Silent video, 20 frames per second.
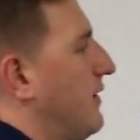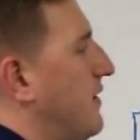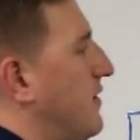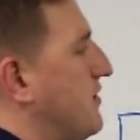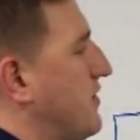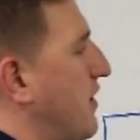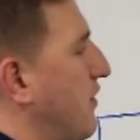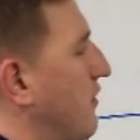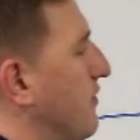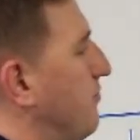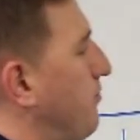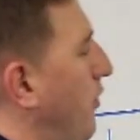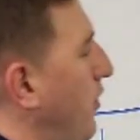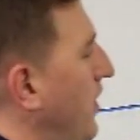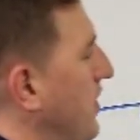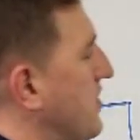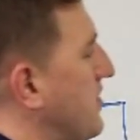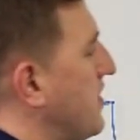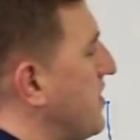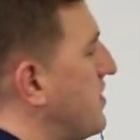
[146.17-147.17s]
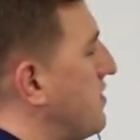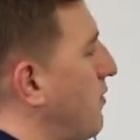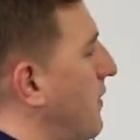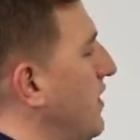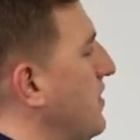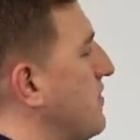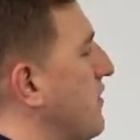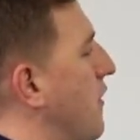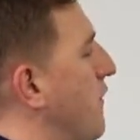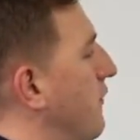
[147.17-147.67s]
Center of buoyancy
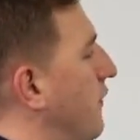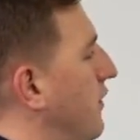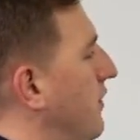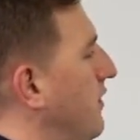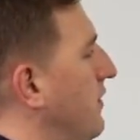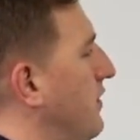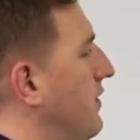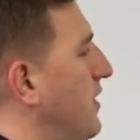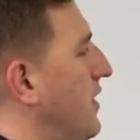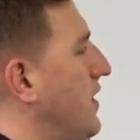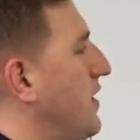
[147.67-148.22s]
swings over.